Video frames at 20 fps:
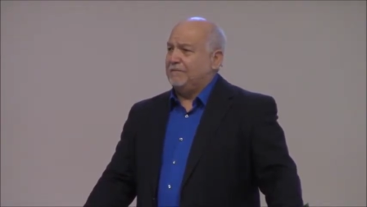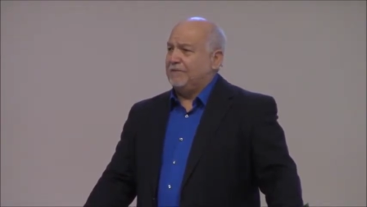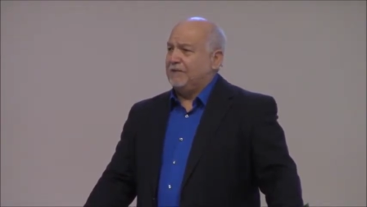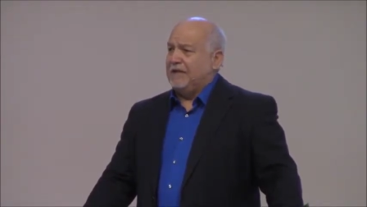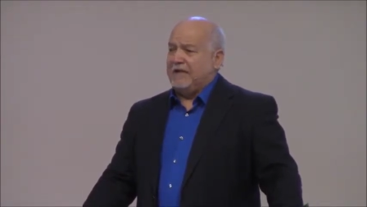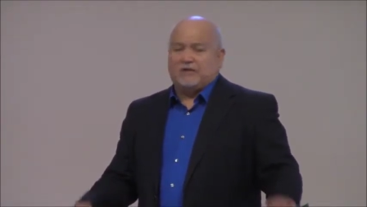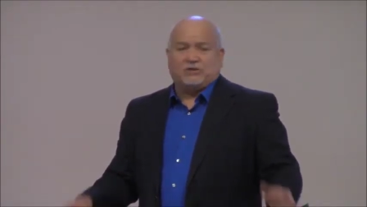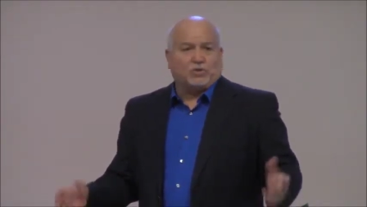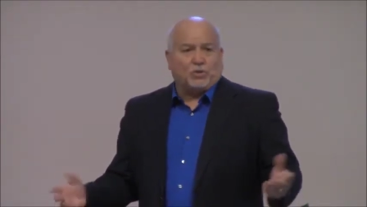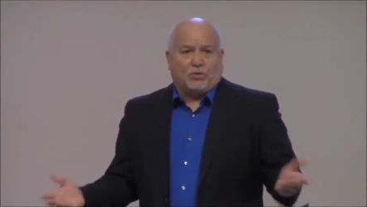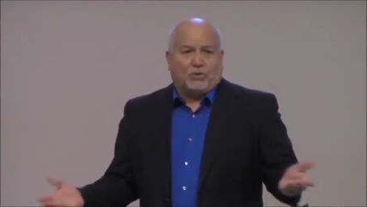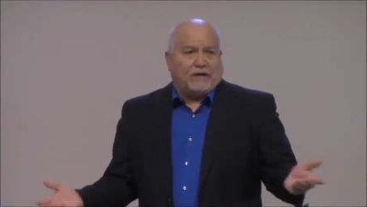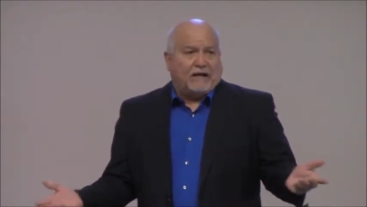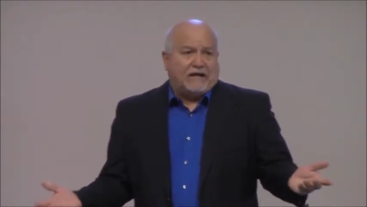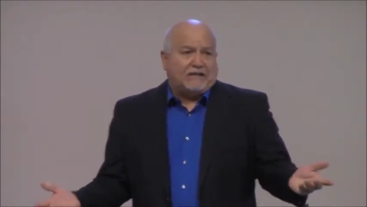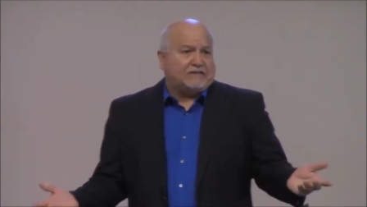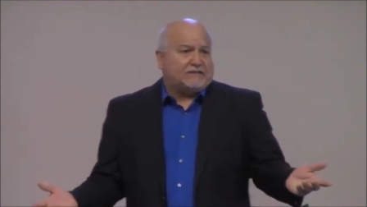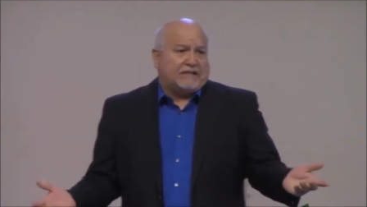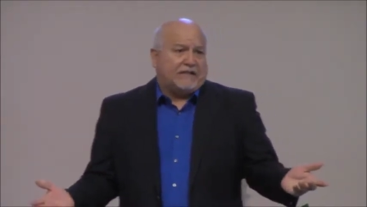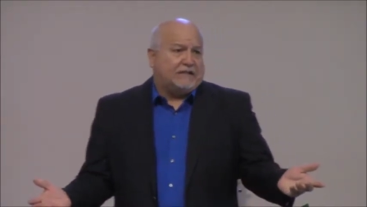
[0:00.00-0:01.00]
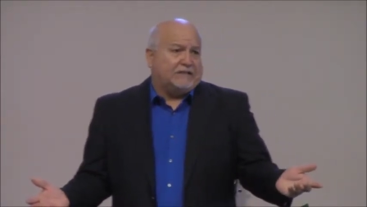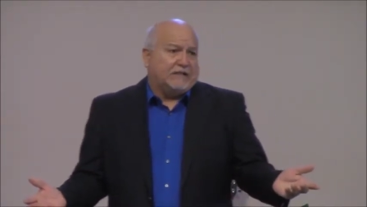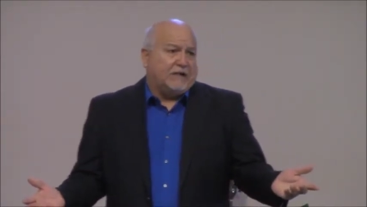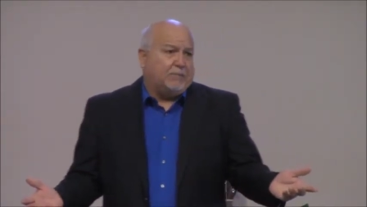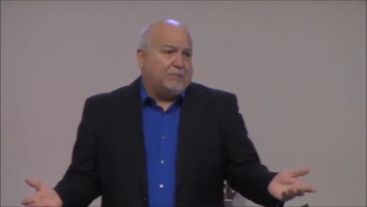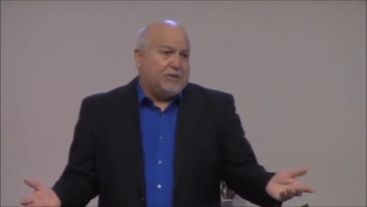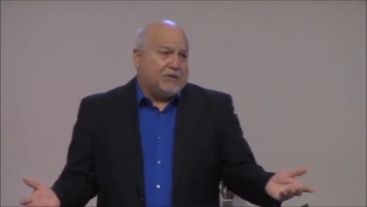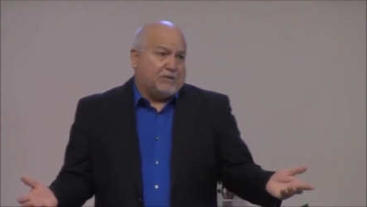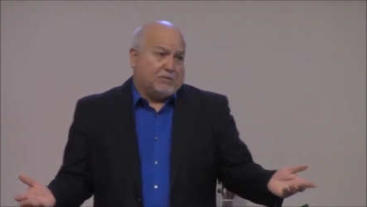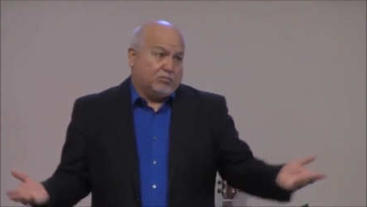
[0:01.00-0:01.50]
And so when I stand
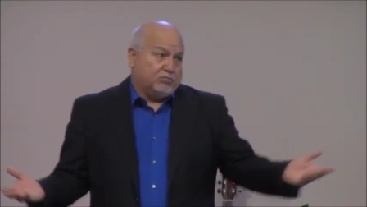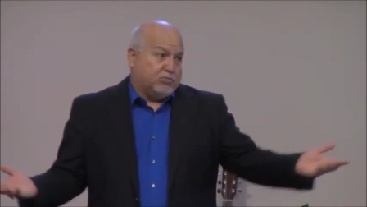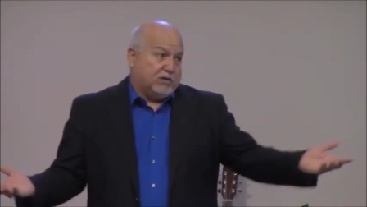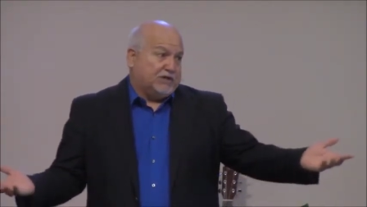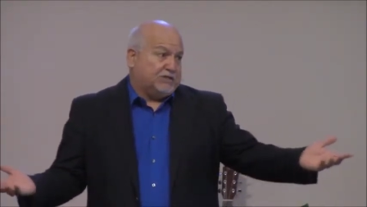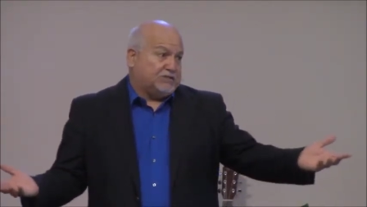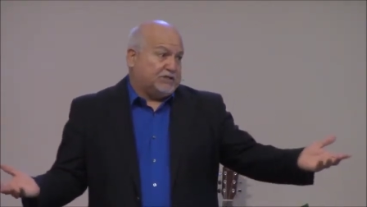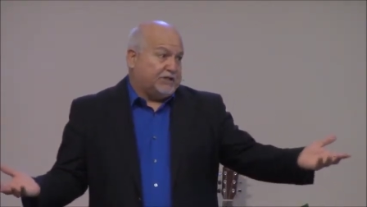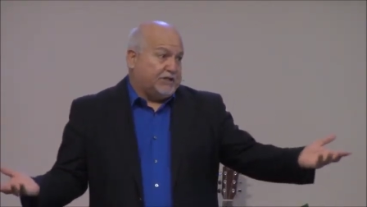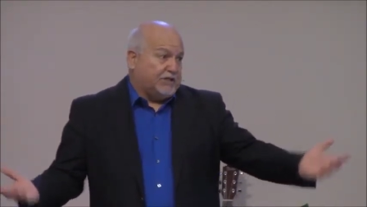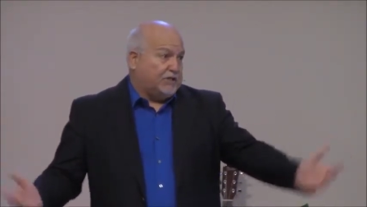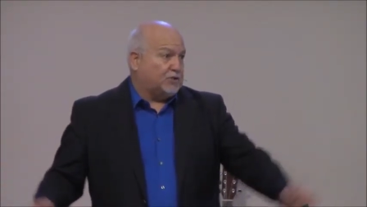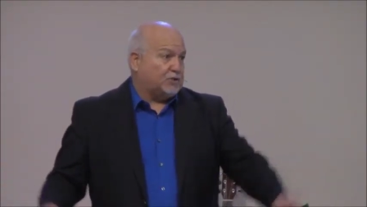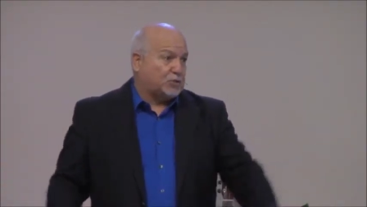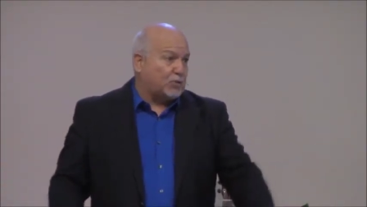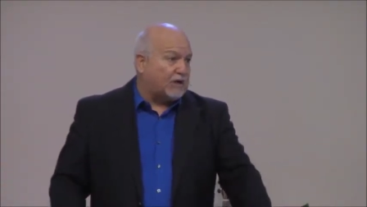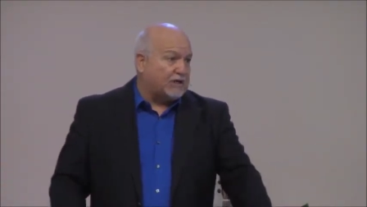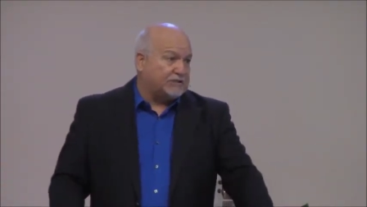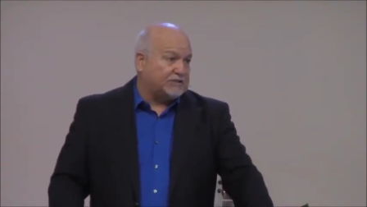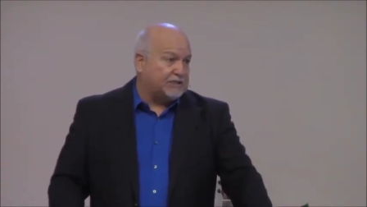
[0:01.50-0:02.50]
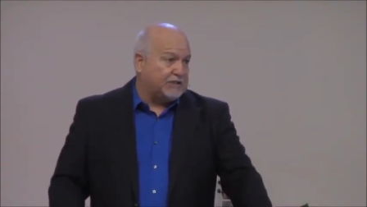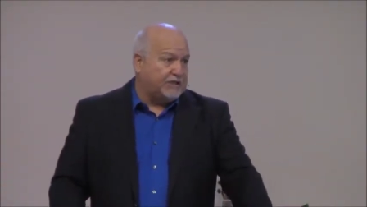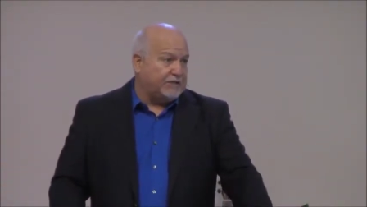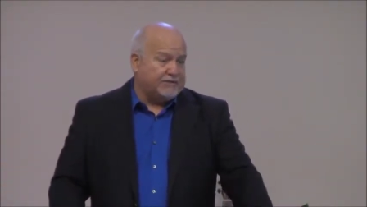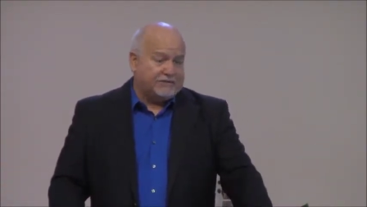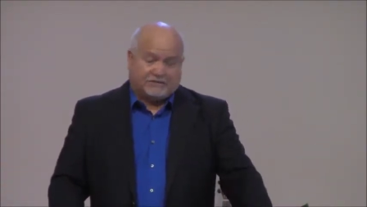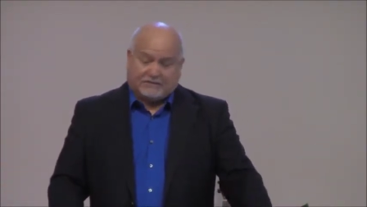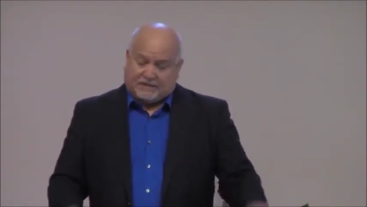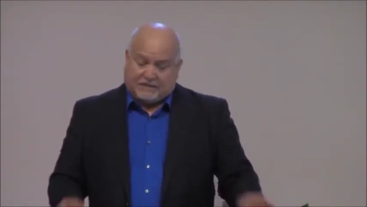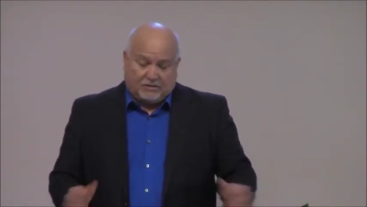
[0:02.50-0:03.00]
up here once a year, twice a year,
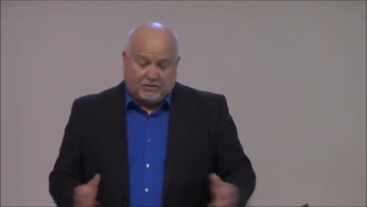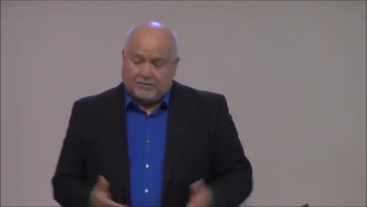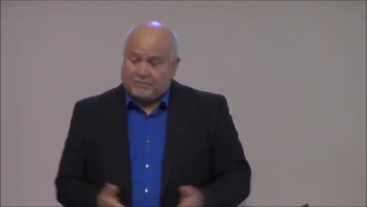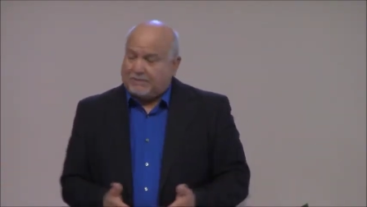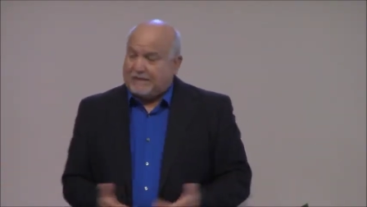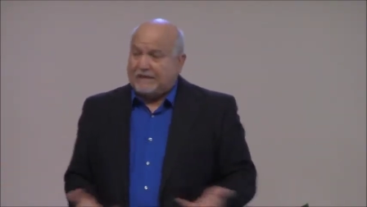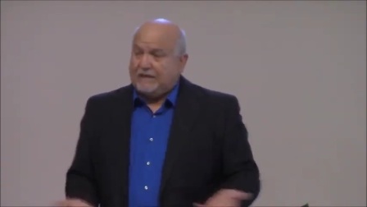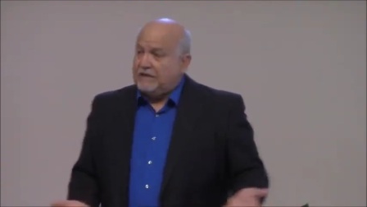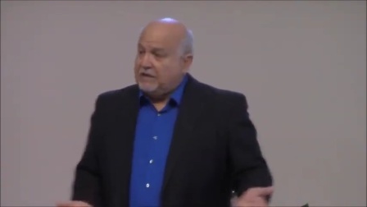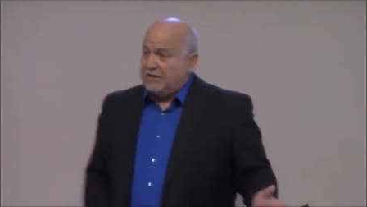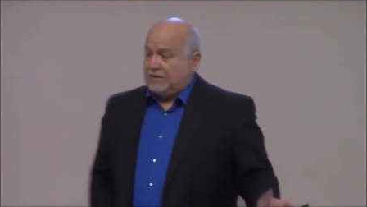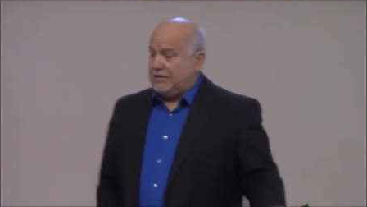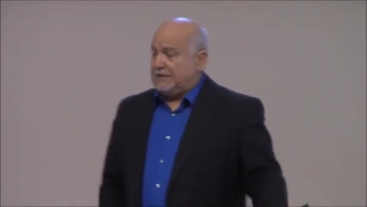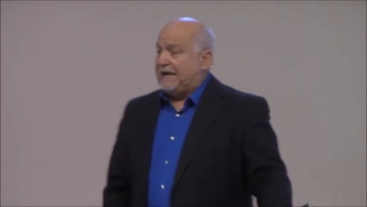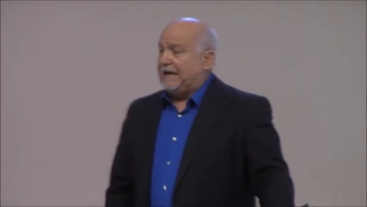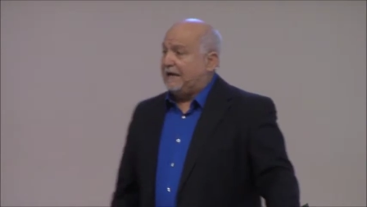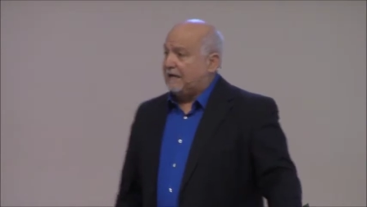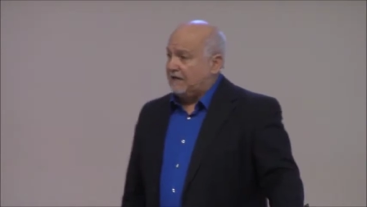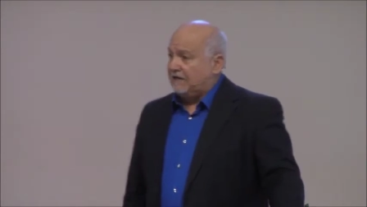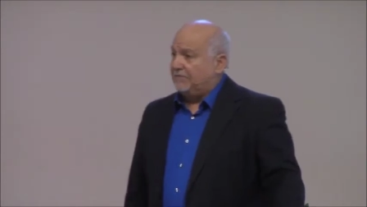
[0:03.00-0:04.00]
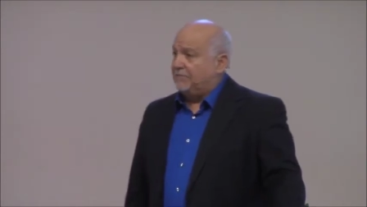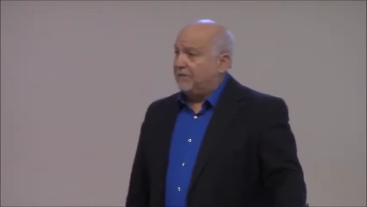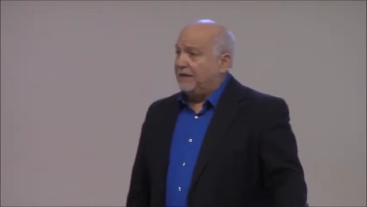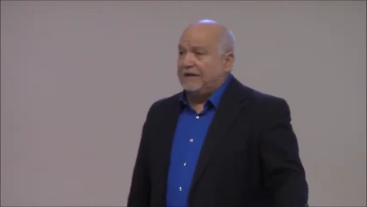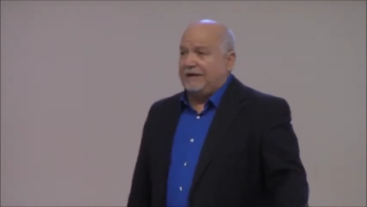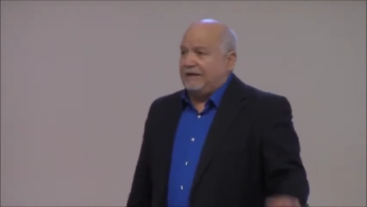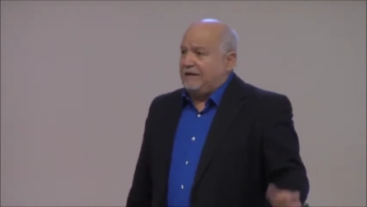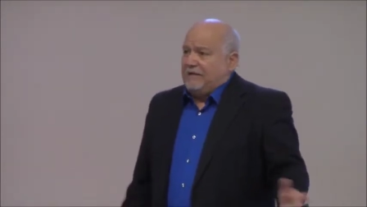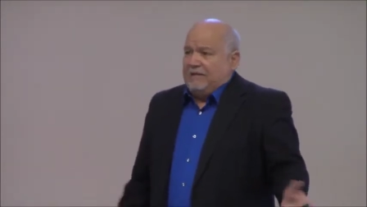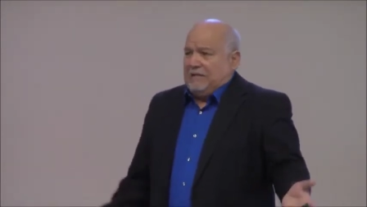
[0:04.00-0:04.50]
and say, look, man, you got to give
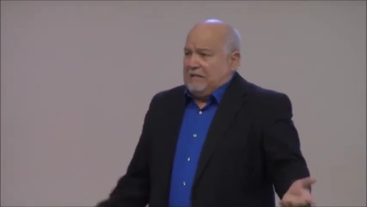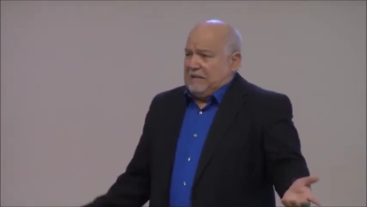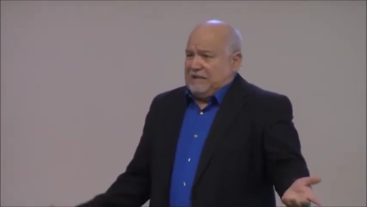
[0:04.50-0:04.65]
money.